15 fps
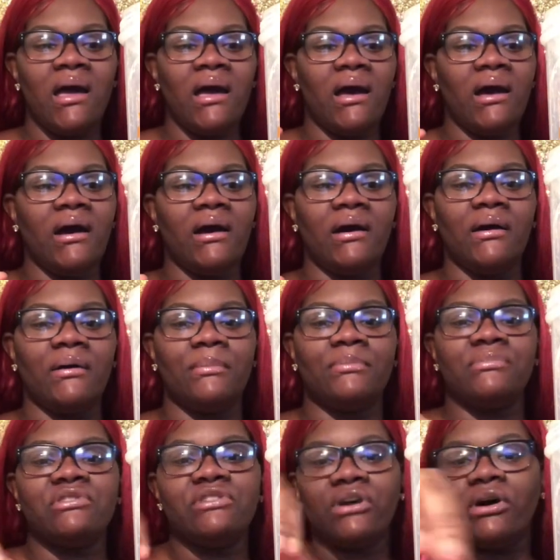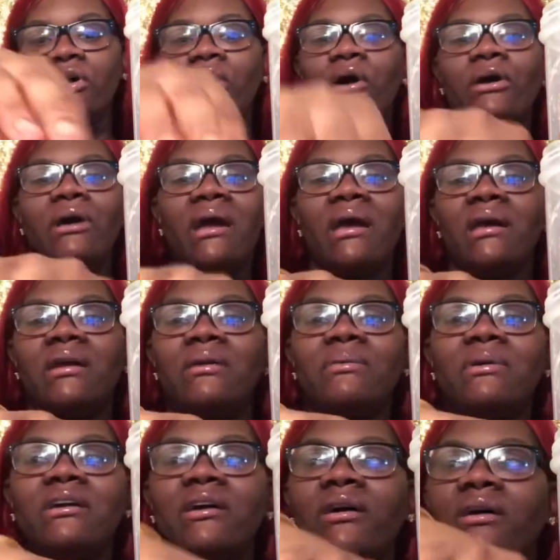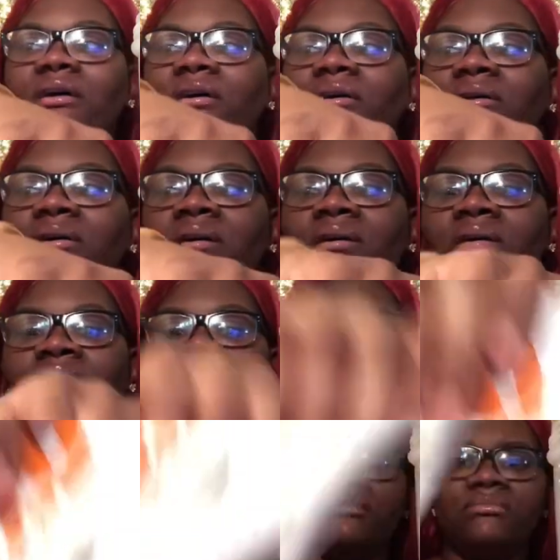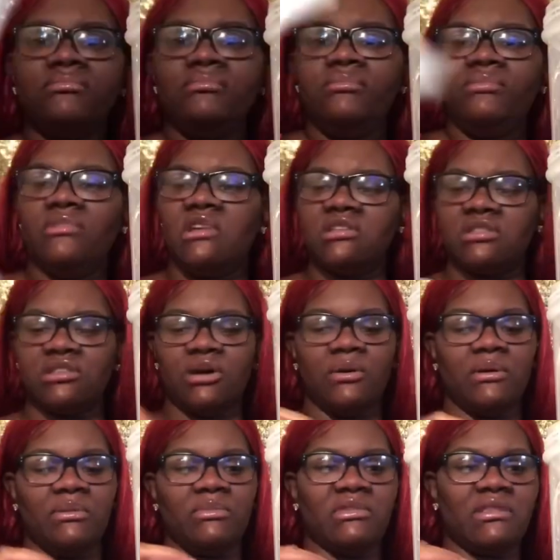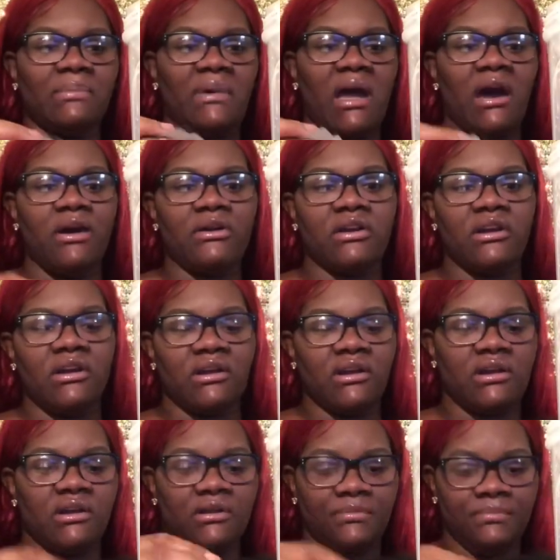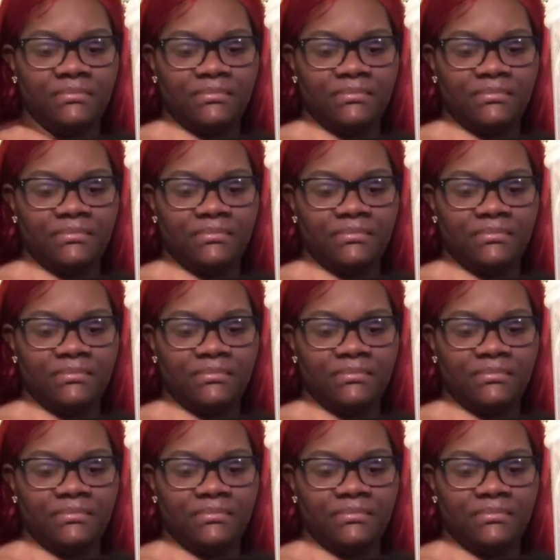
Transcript: Um, so, okay, here we go. Let's go in with the powder.